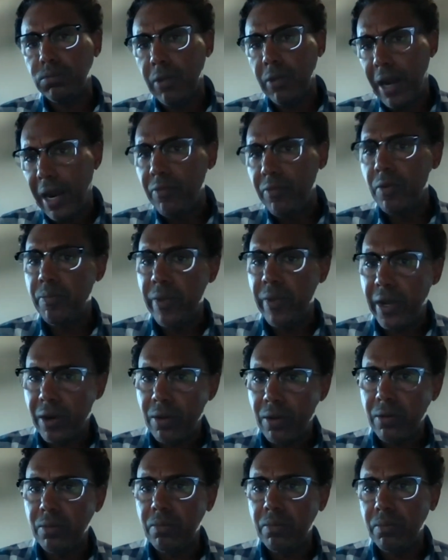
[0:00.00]
have a
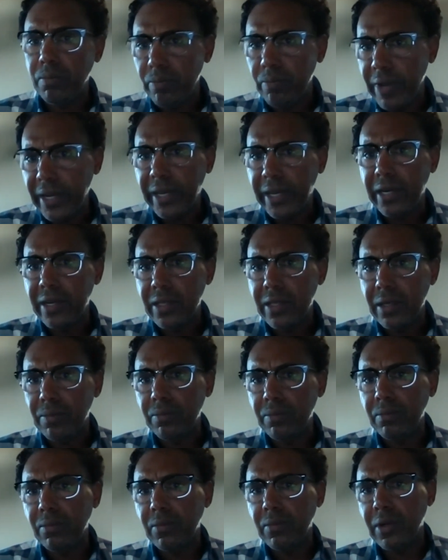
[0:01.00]
better
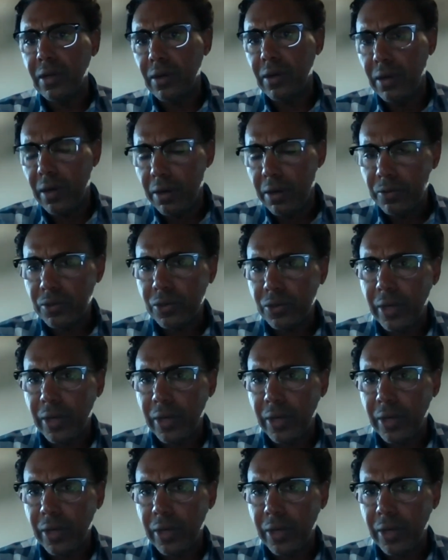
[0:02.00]
mechanism of